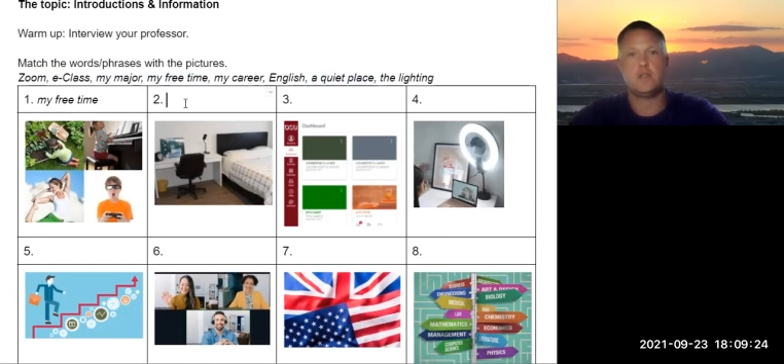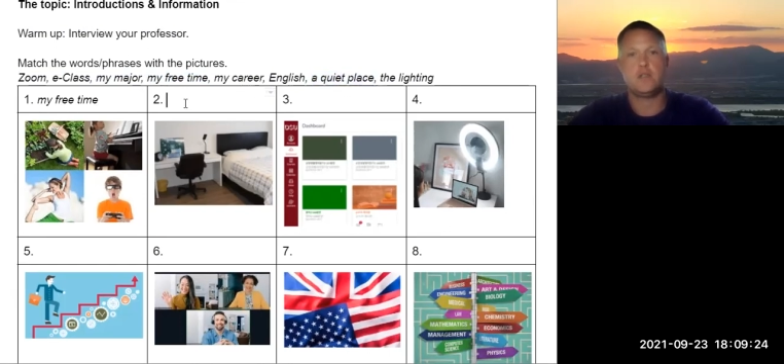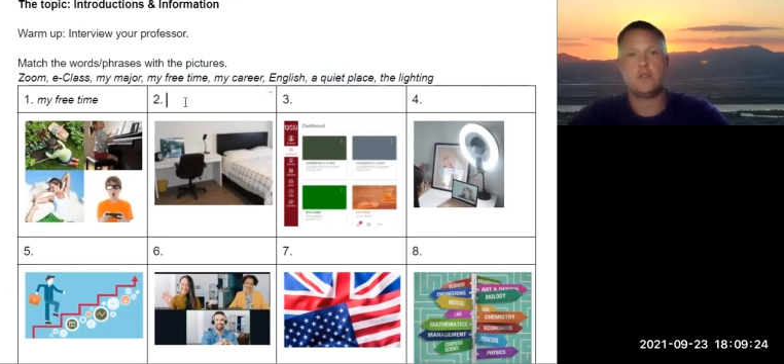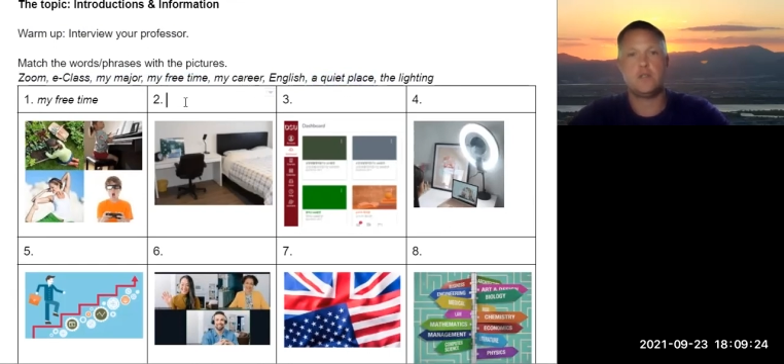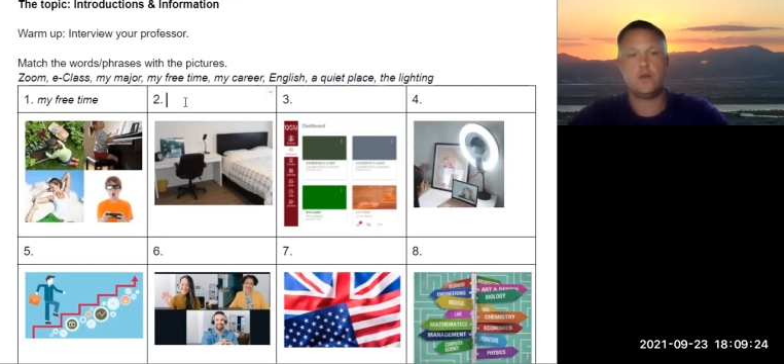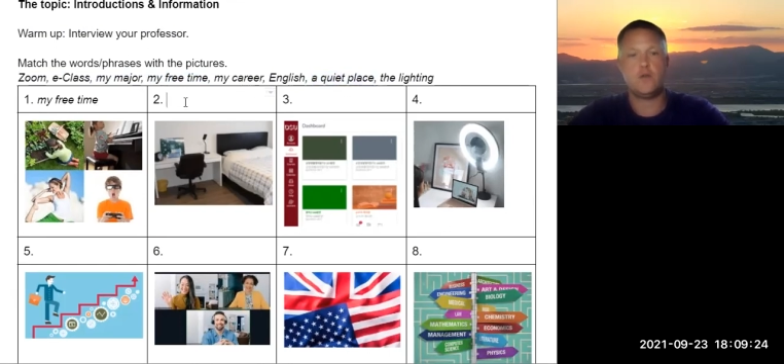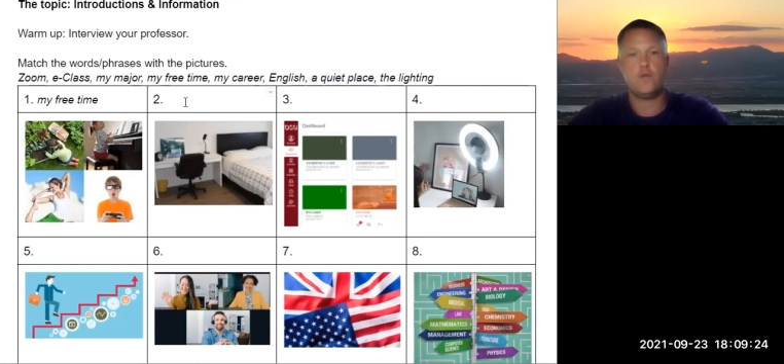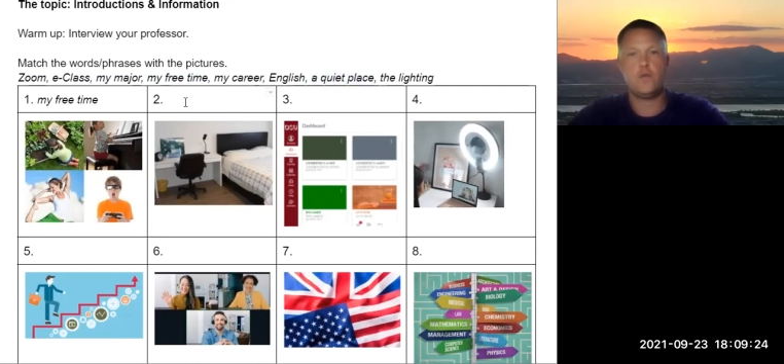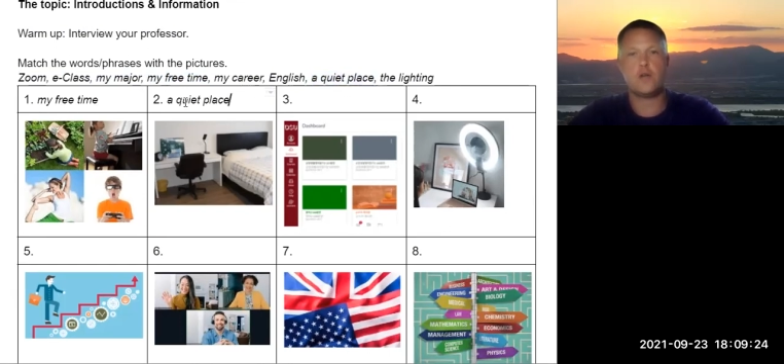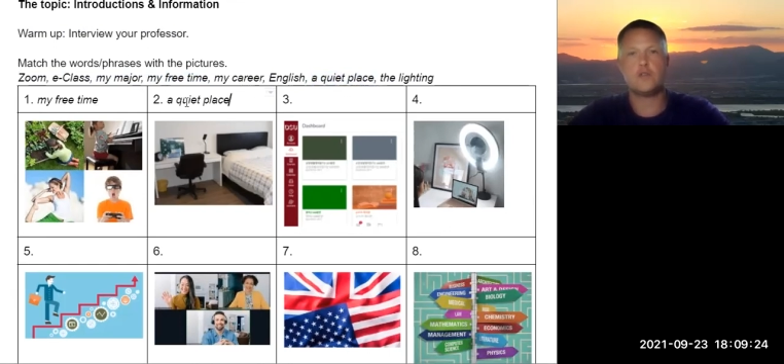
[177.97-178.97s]
So
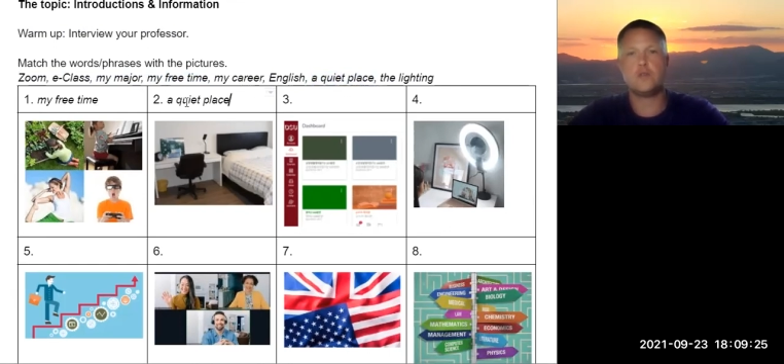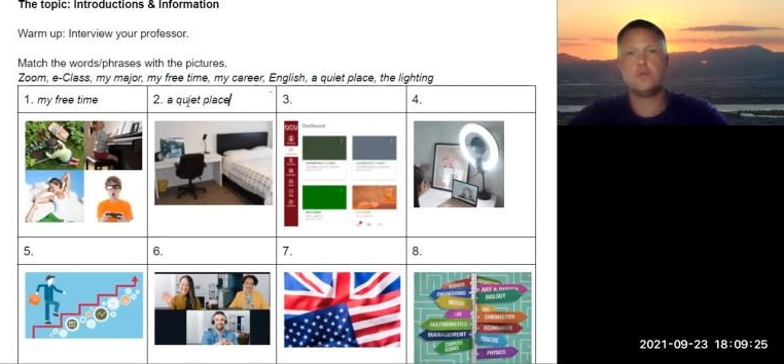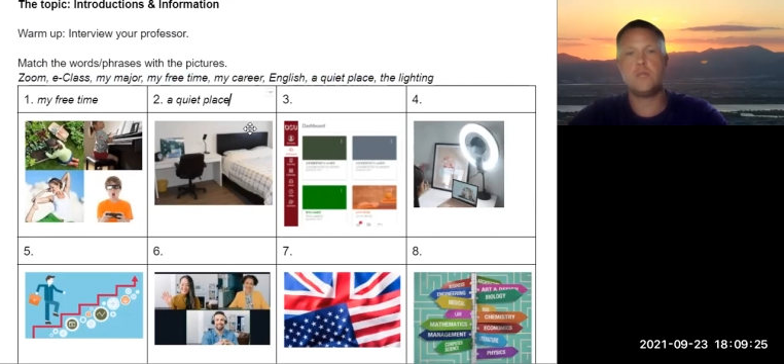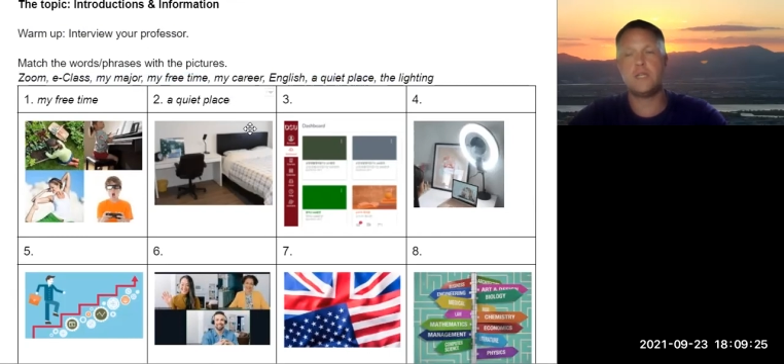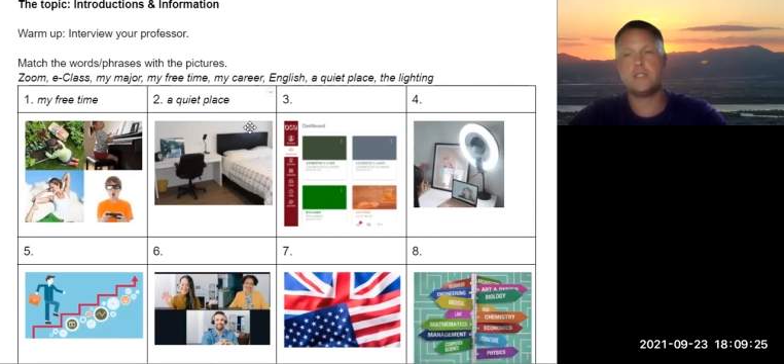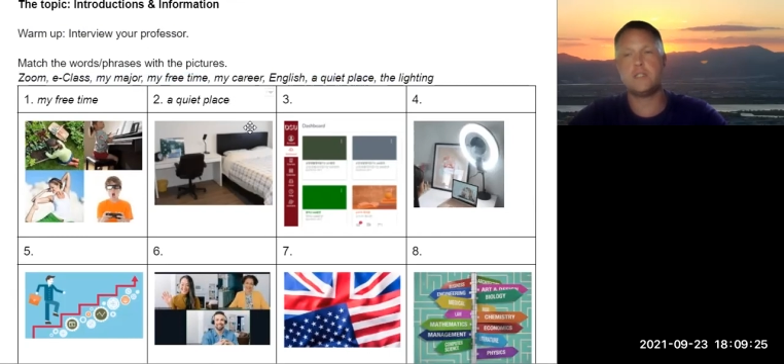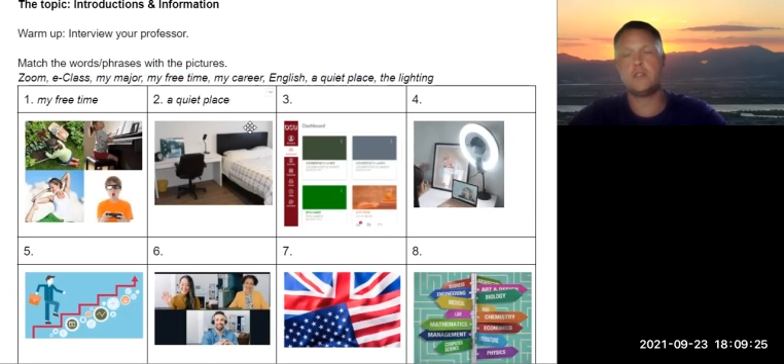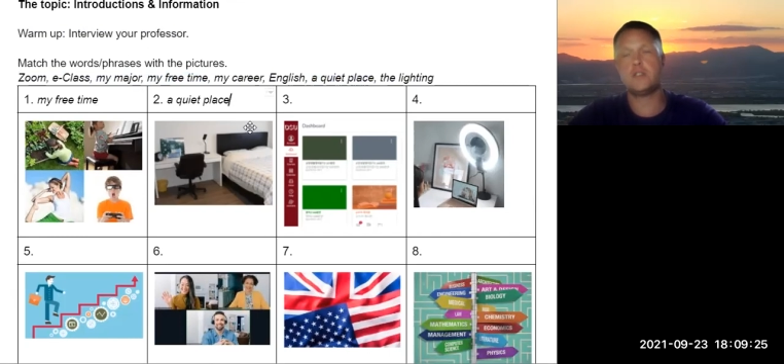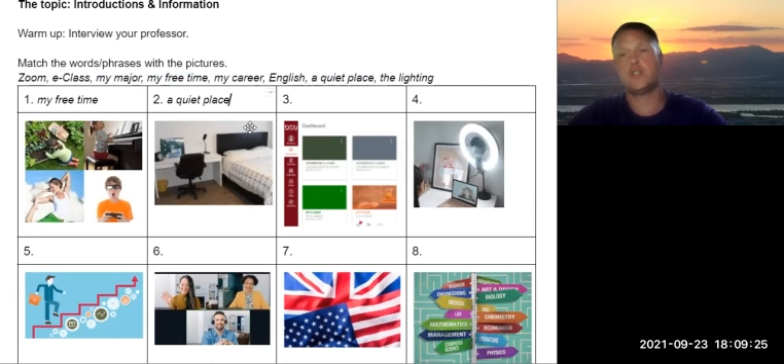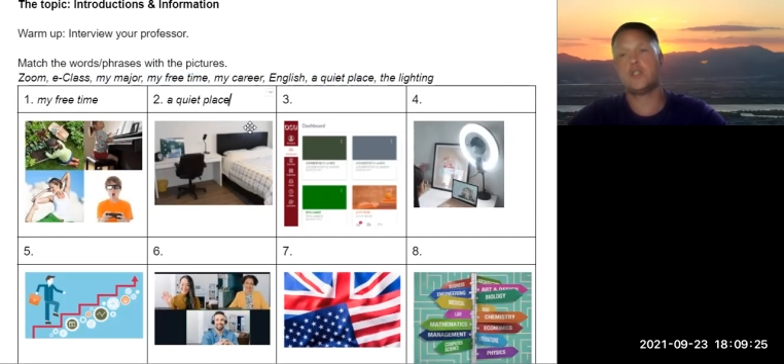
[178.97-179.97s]
for our Zoom
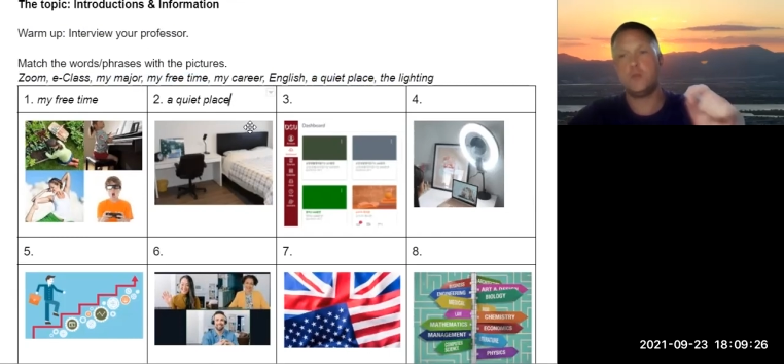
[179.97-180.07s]
lessons,